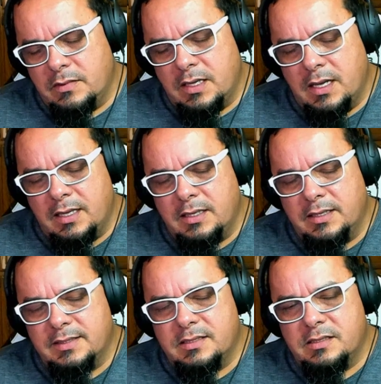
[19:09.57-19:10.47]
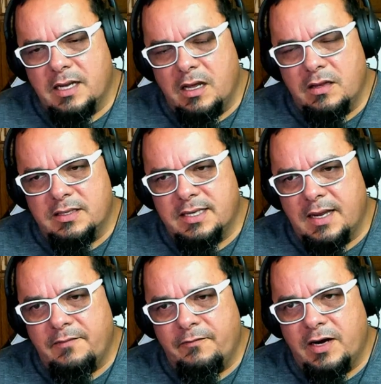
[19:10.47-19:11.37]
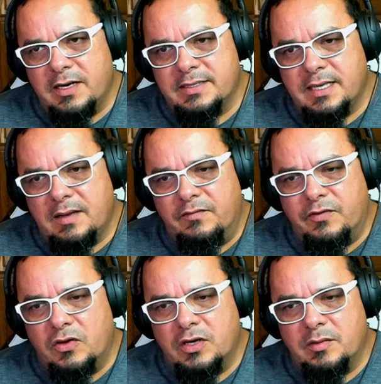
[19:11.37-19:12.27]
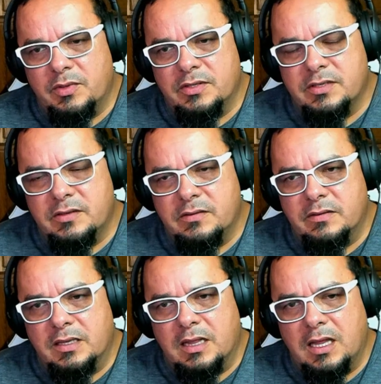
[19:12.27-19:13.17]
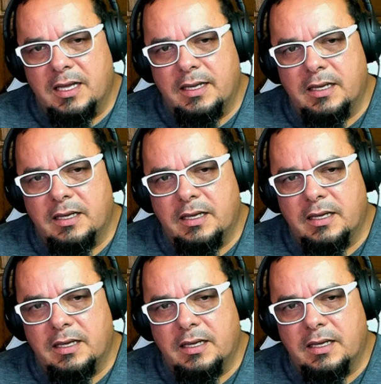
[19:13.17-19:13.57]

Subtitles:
and then sell the very same phone numbers to the client,